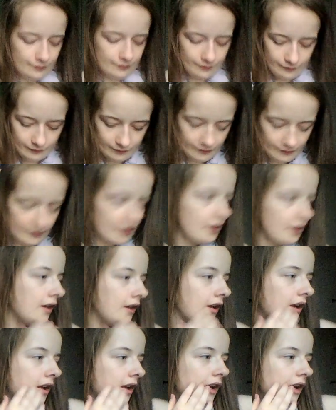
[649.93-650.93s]
um,
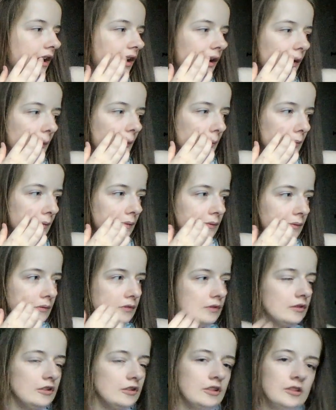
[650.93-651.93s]

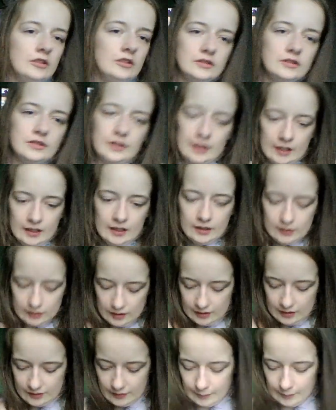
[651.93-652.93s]
that's one trainer.
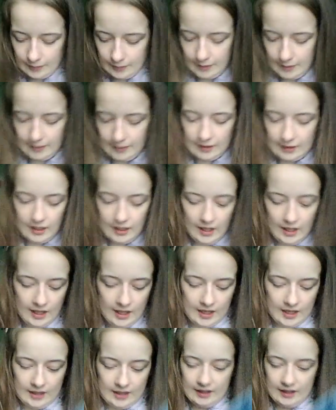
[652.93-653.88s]
And then I've got these